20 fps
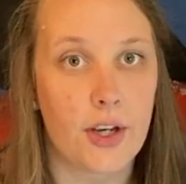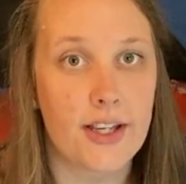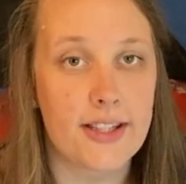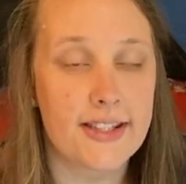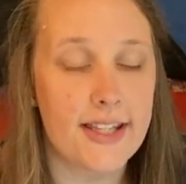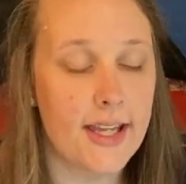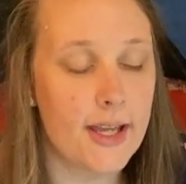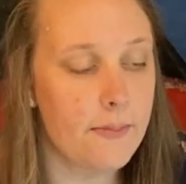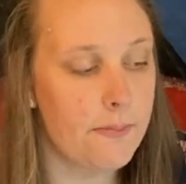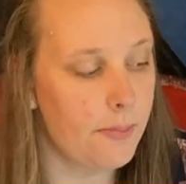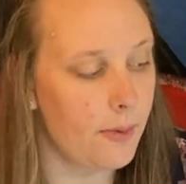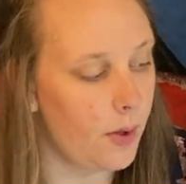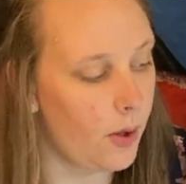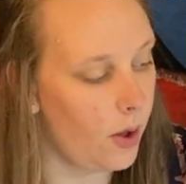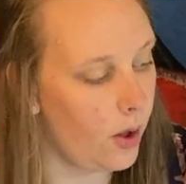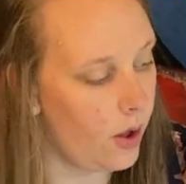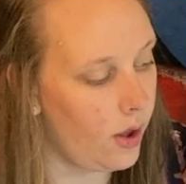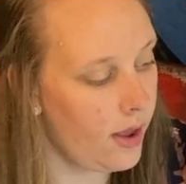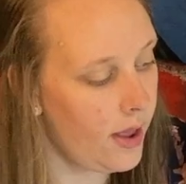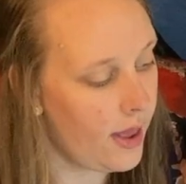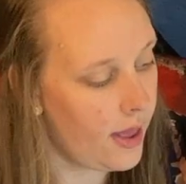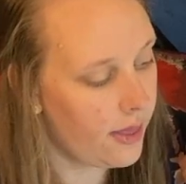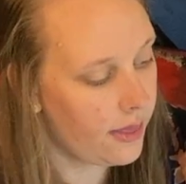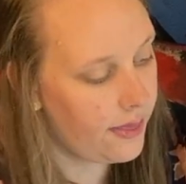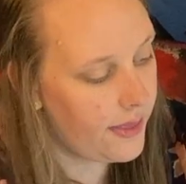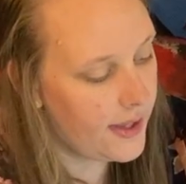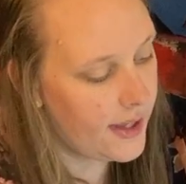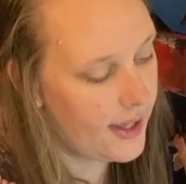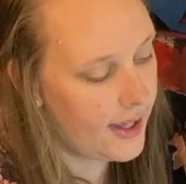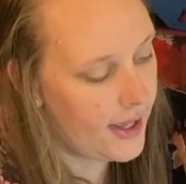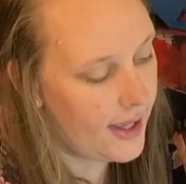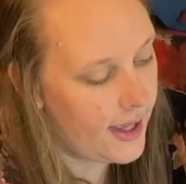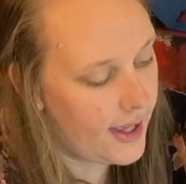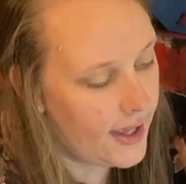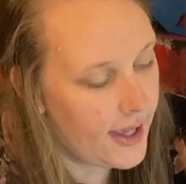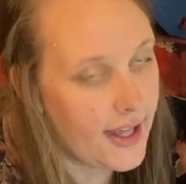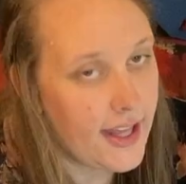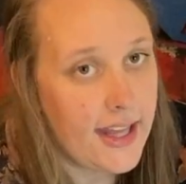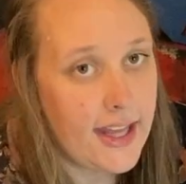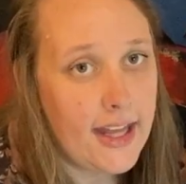example, the
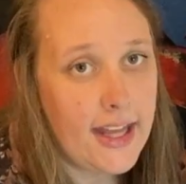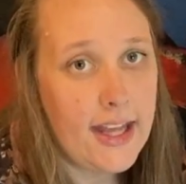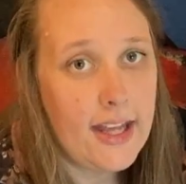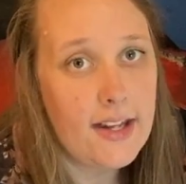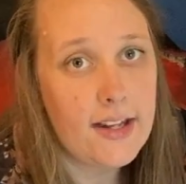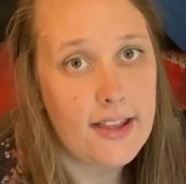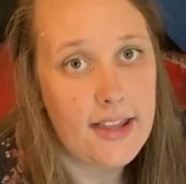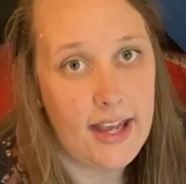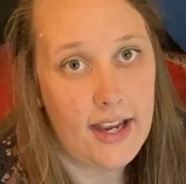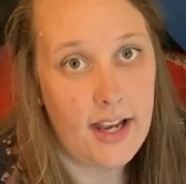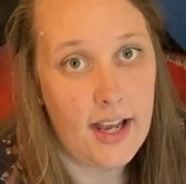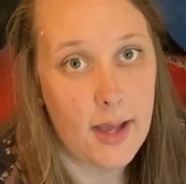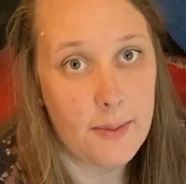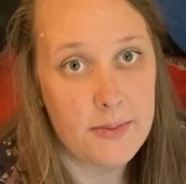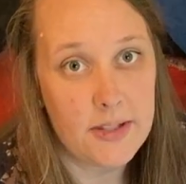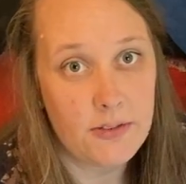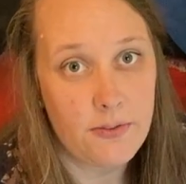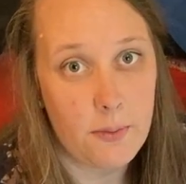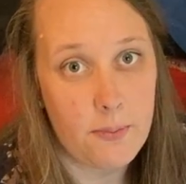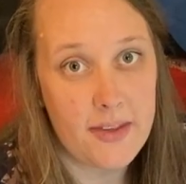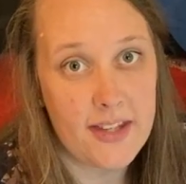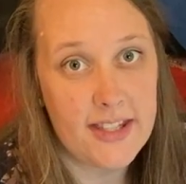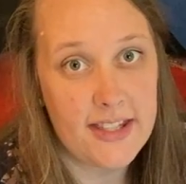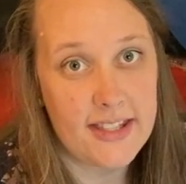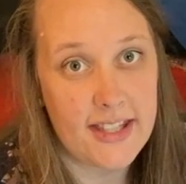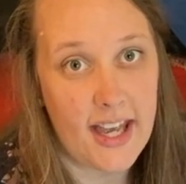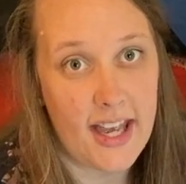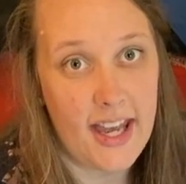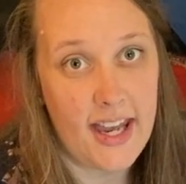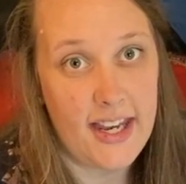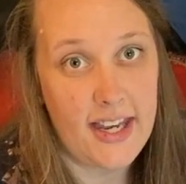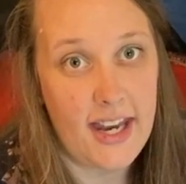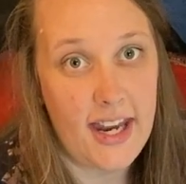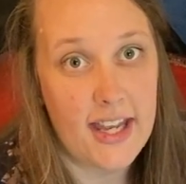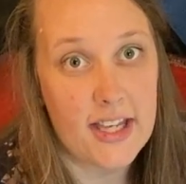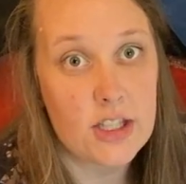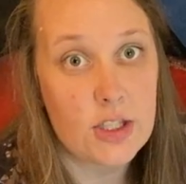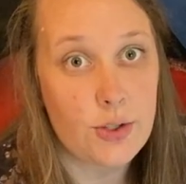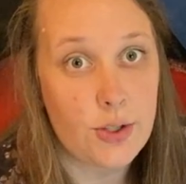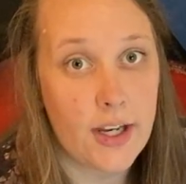heat that comes from the sun
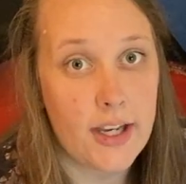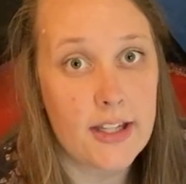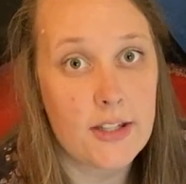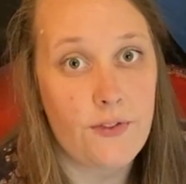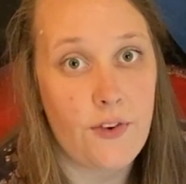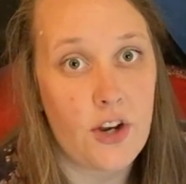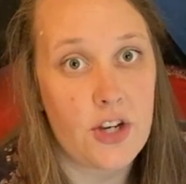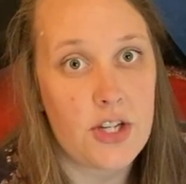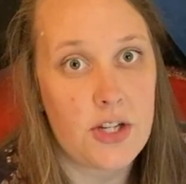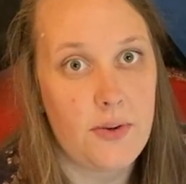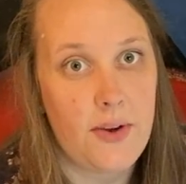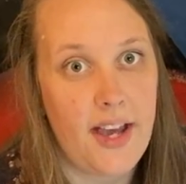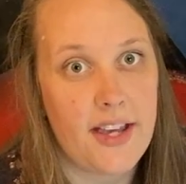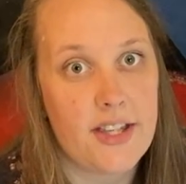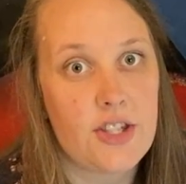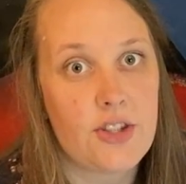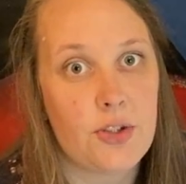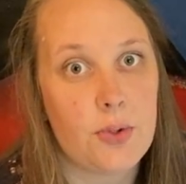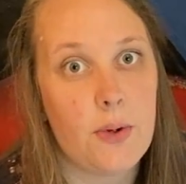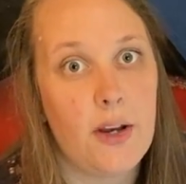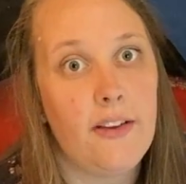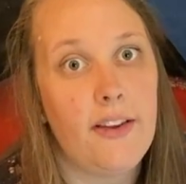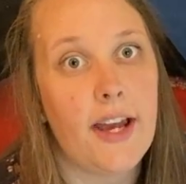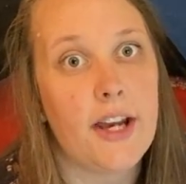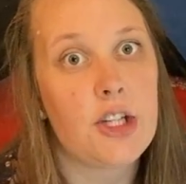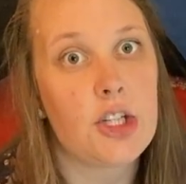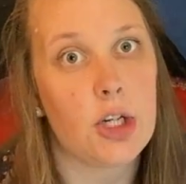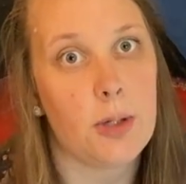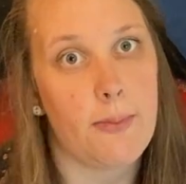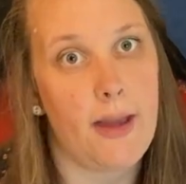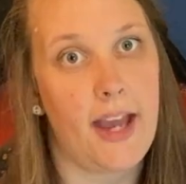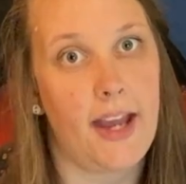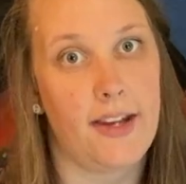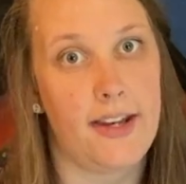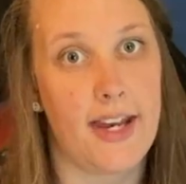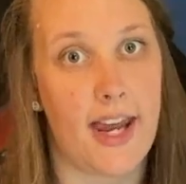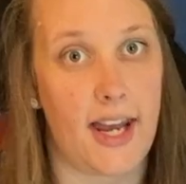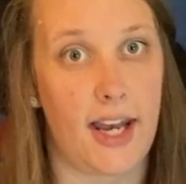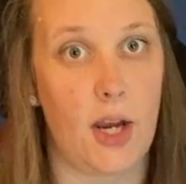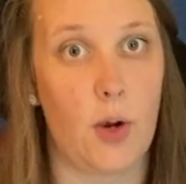is transferred to us through
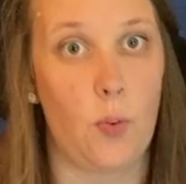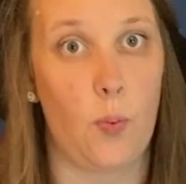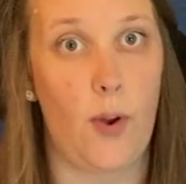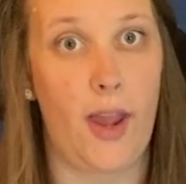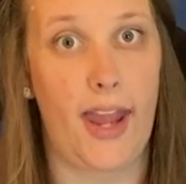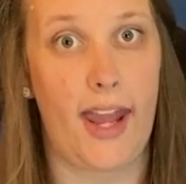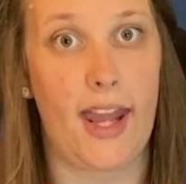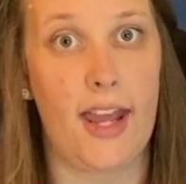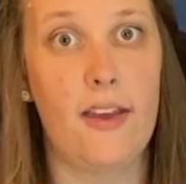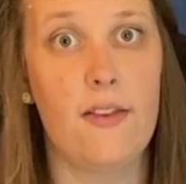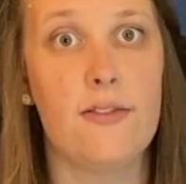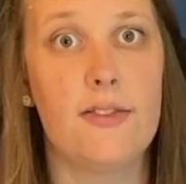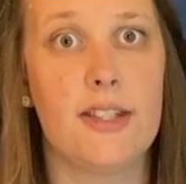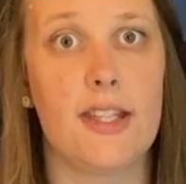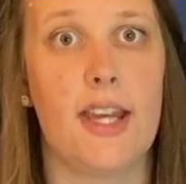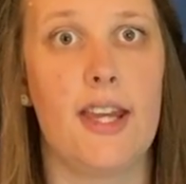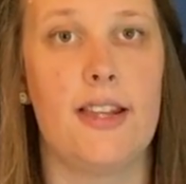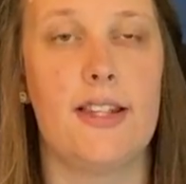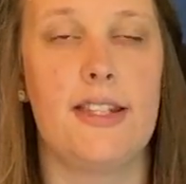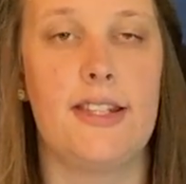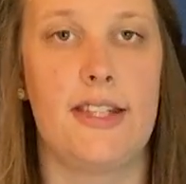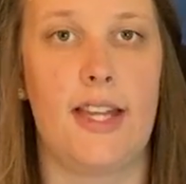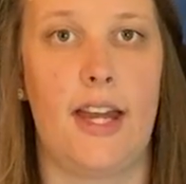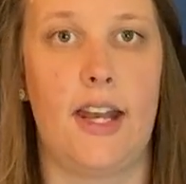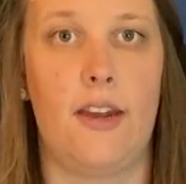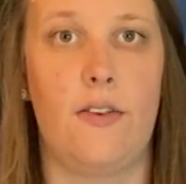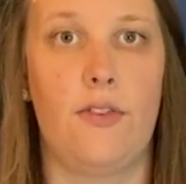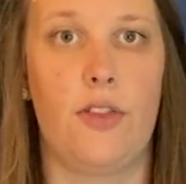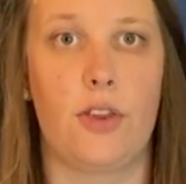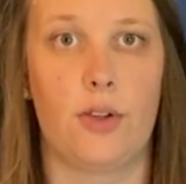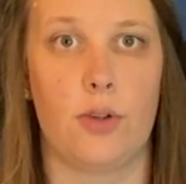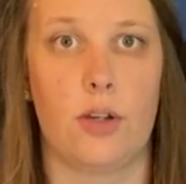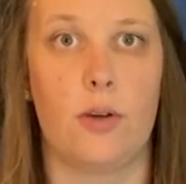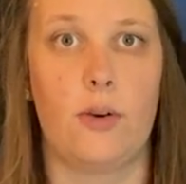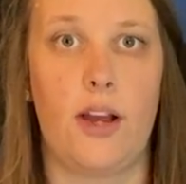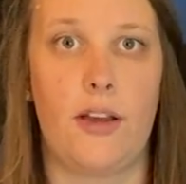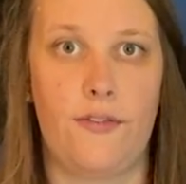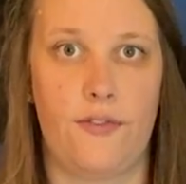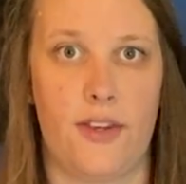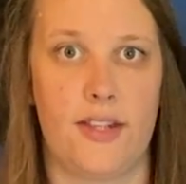electromagnetic waves instead of through
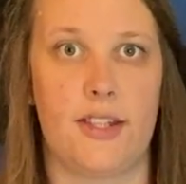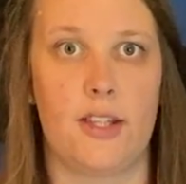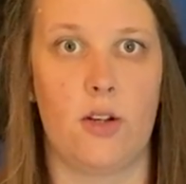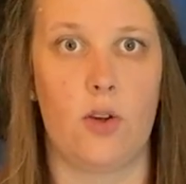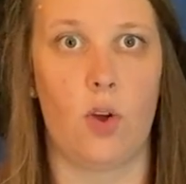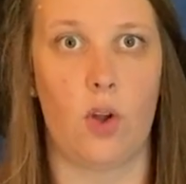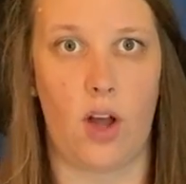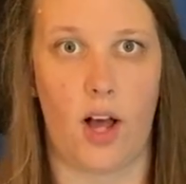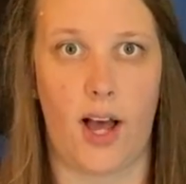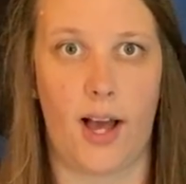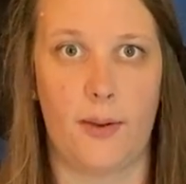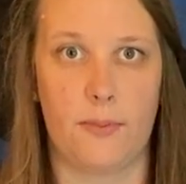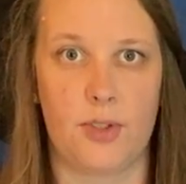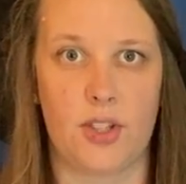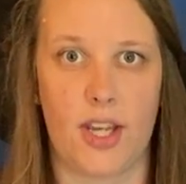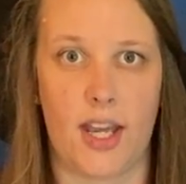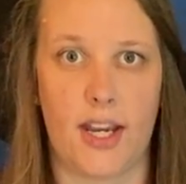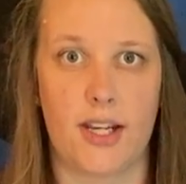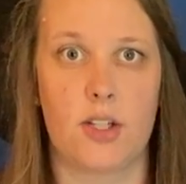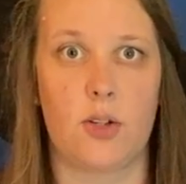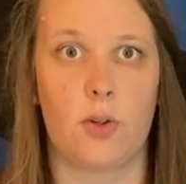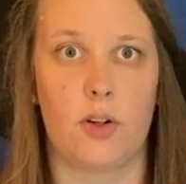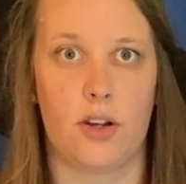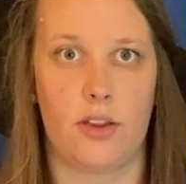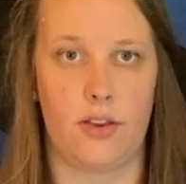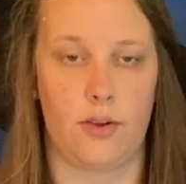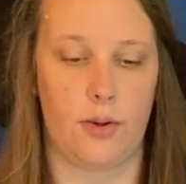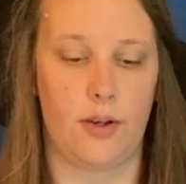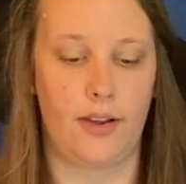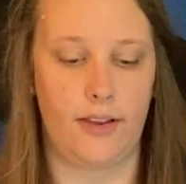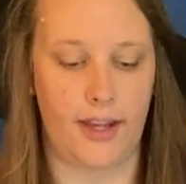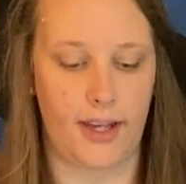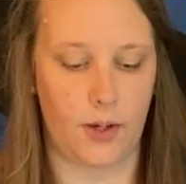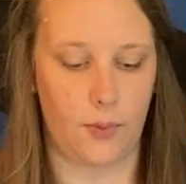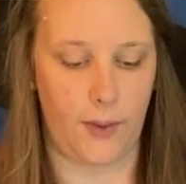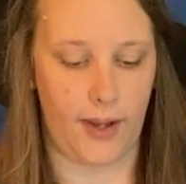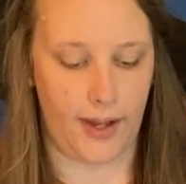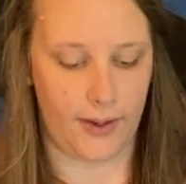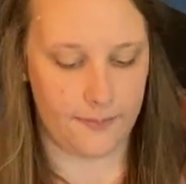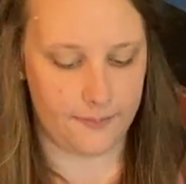a physical object or through a
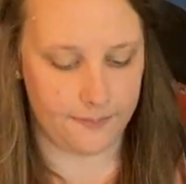liquid.